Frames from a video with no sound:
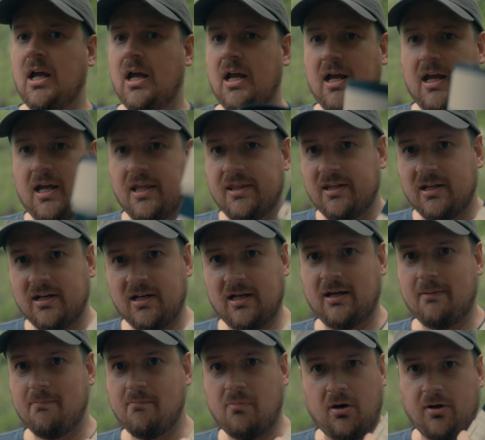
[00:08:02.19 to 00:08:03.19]
And then
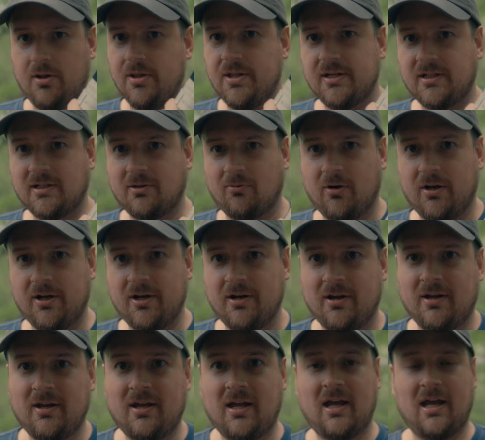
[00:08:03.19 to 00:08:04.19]
I bought this one,
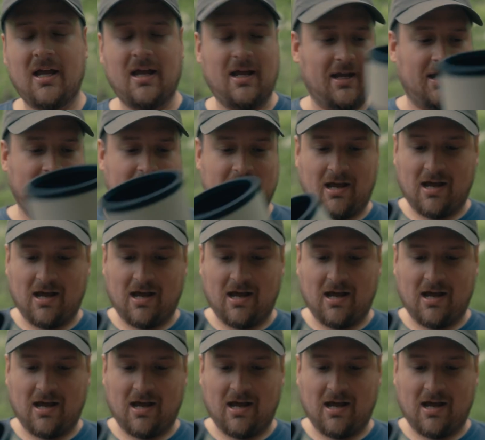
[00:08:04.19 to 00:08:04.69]
and